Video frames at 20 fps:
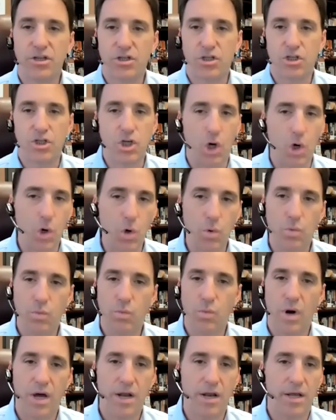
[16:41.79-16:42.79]
don't
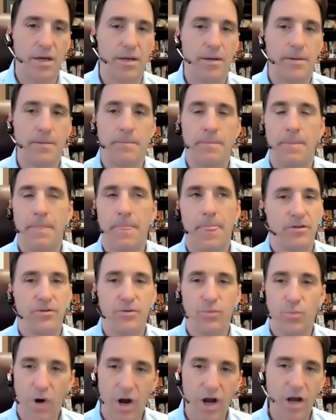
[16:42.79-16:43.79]
want to
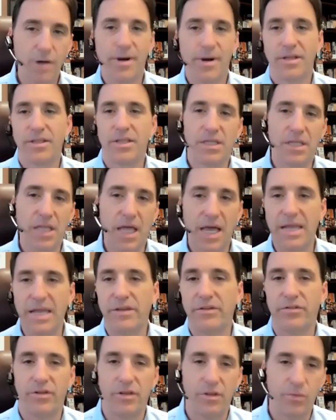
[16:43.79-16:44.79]
worry about the
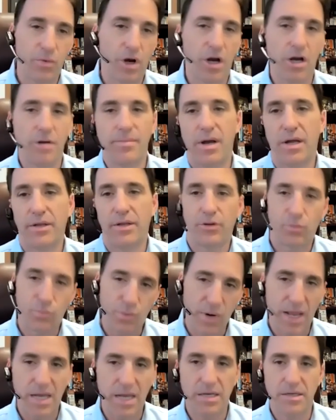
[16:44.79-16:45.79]
lights and worry about the
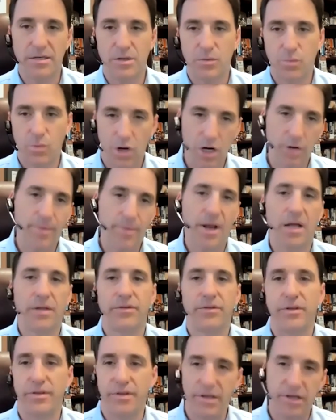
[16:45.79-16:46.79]
rent and worry about
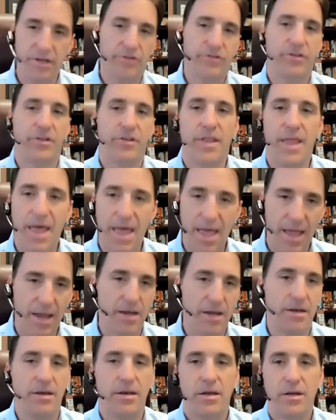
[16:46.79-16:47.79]
the this and that
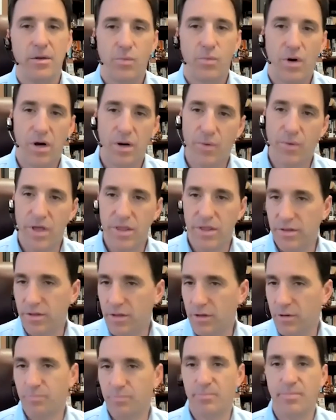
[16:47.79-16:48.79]
and whether
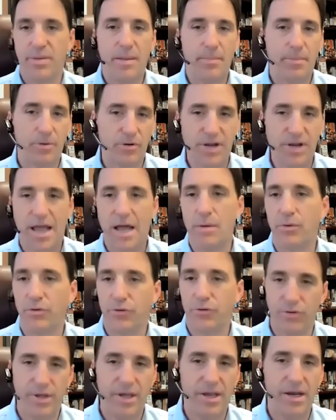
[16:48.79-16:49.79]
the paper towels
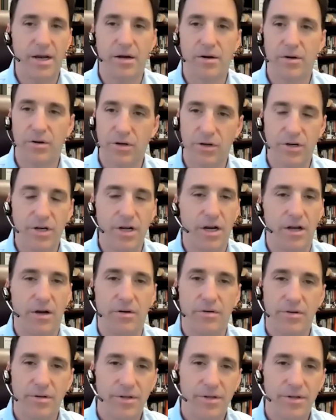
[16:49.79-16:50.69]
are there or.